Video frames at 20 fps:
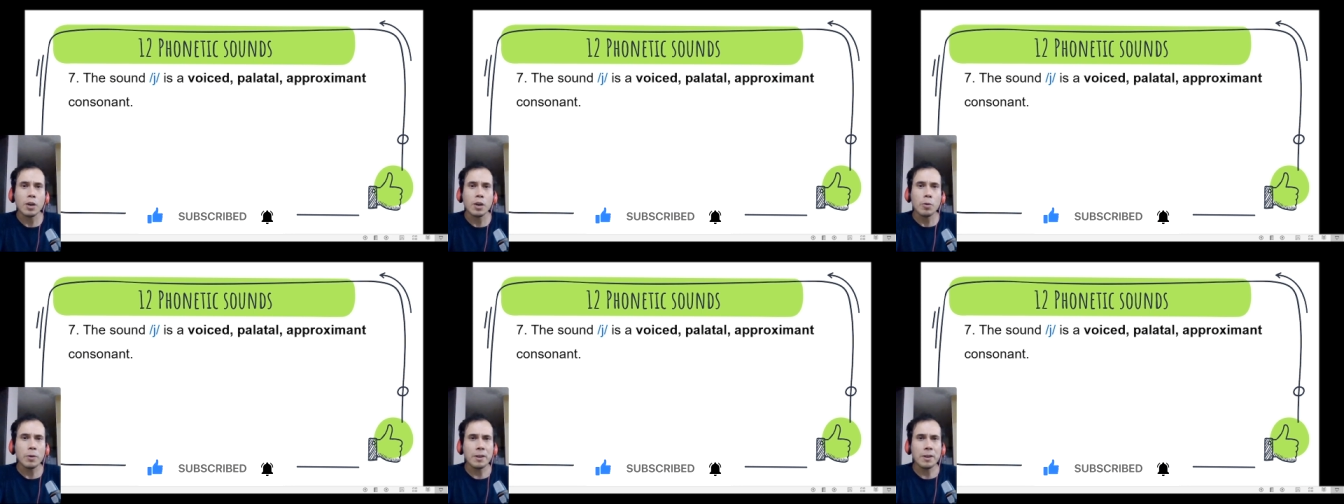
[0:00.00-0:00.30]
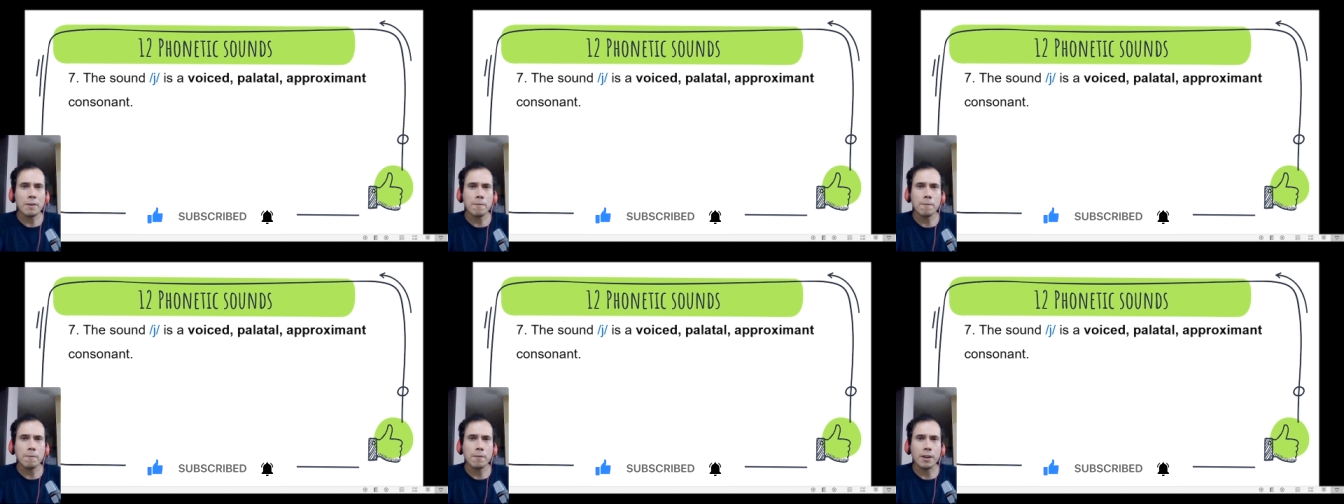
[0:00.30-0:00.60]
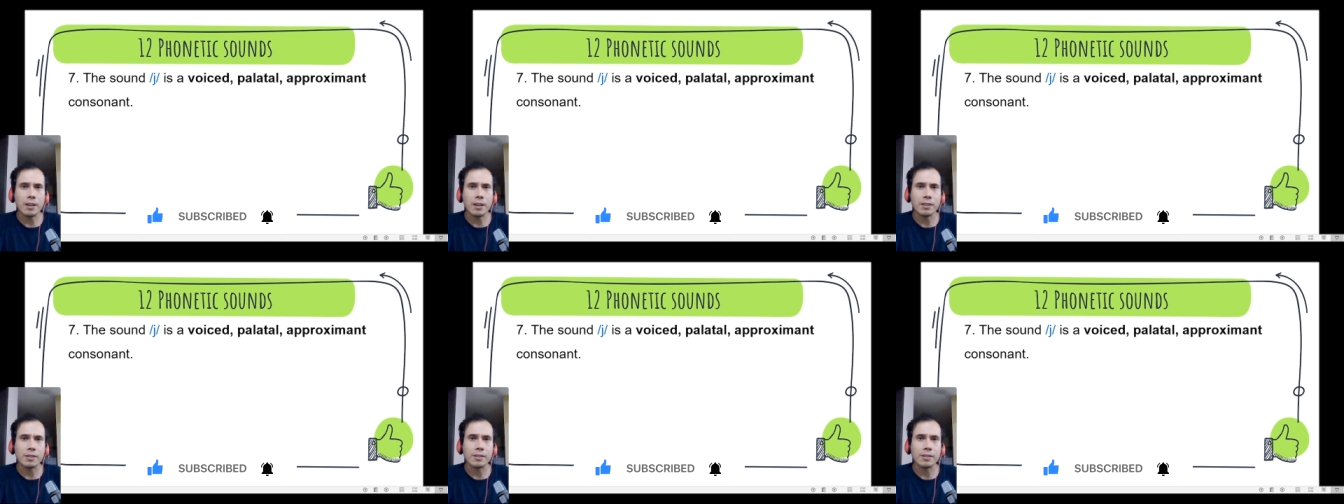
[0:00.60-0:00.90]
We can
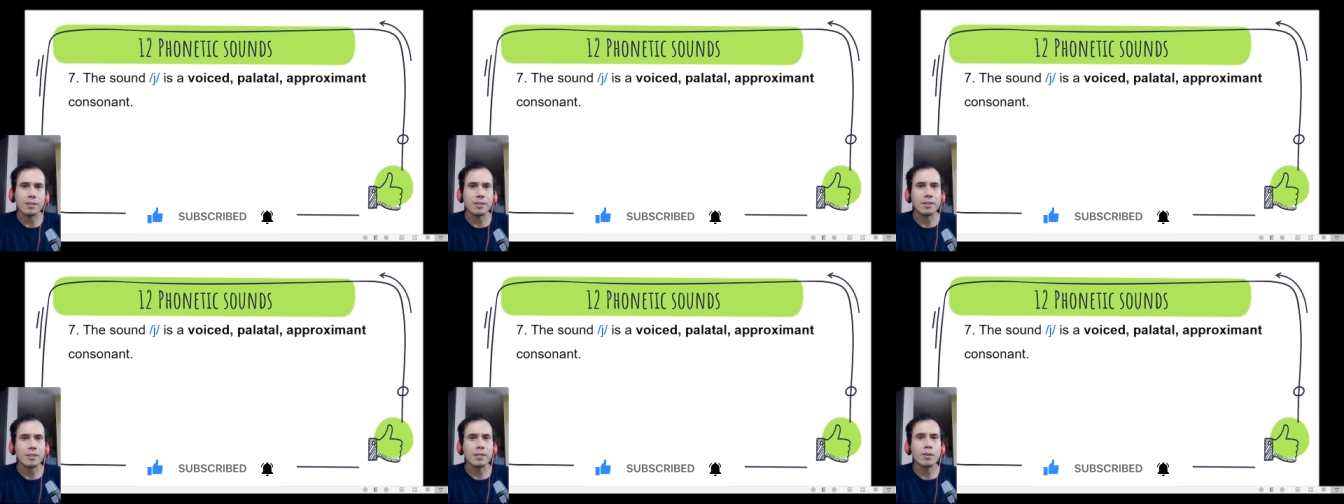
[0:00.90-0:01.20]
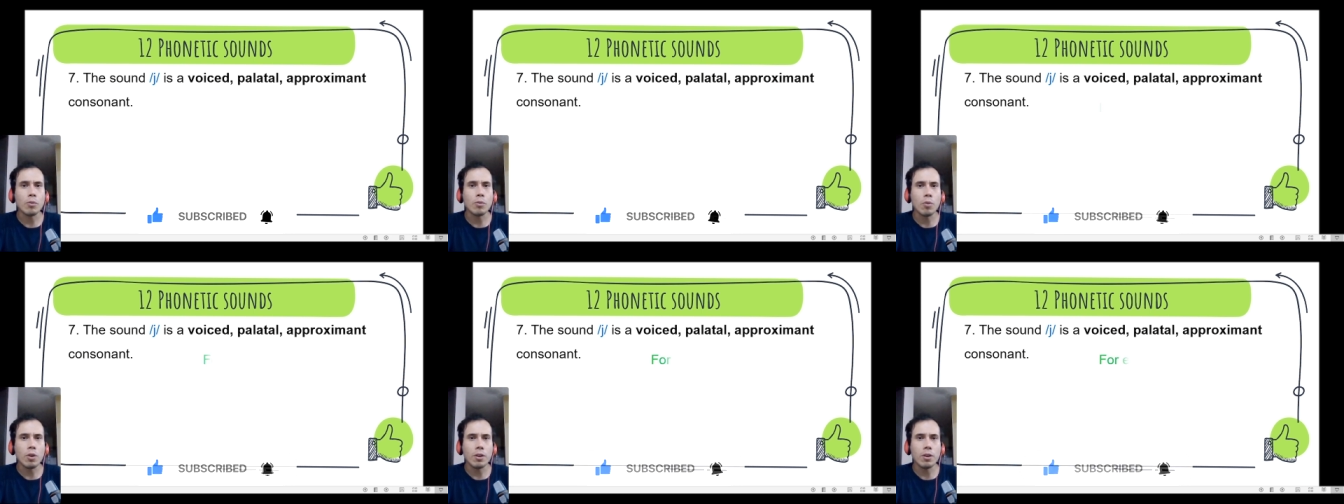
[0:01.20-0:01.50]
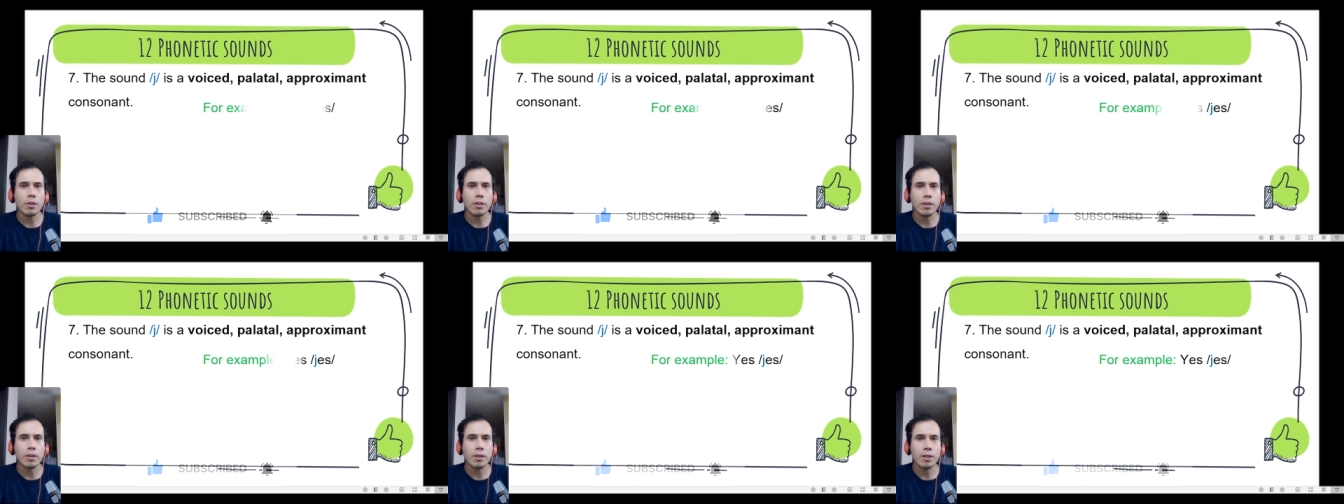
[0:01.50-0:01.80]
find it in the
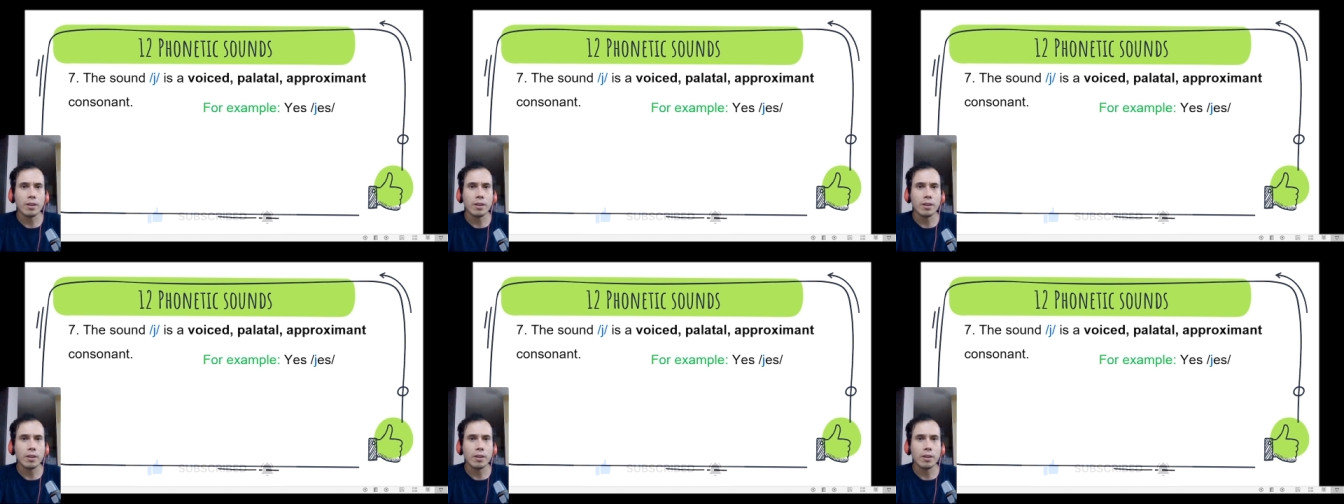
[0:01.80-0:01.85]
word